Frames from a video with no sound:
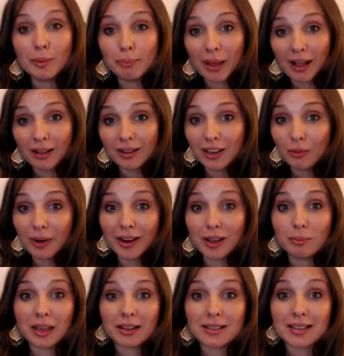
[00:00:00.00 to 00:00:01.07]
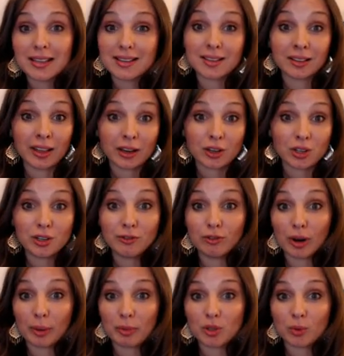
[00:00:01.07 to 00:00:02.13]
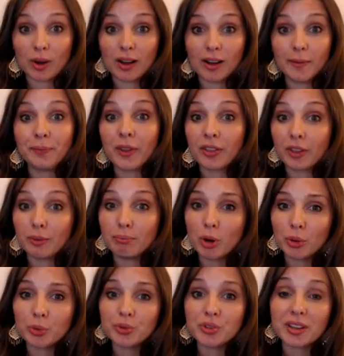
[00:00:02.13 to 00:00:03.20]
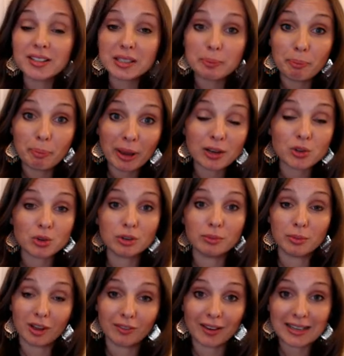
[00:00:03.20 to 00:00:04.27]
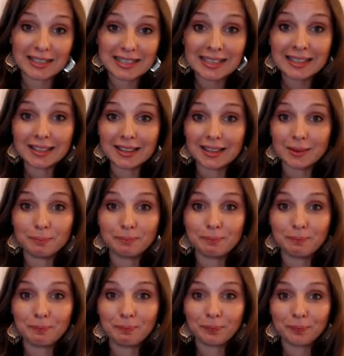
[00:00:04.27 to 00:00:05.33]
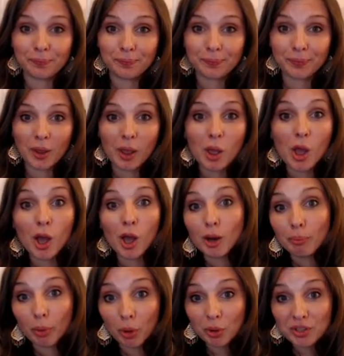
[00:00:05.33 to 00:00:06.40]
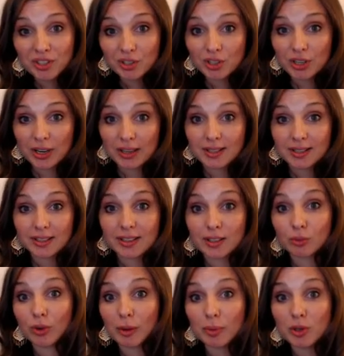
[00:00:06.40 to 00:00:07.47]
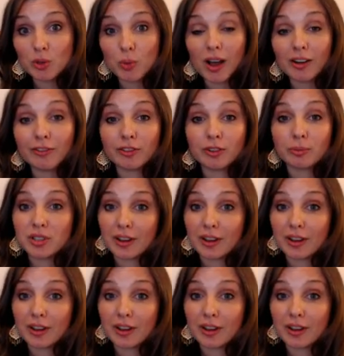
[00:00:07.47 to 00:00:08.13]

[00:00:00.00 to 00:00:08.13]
Palkki recommends a selection of repertoire that models a spectrum of identity. Bond suggests that repertoire from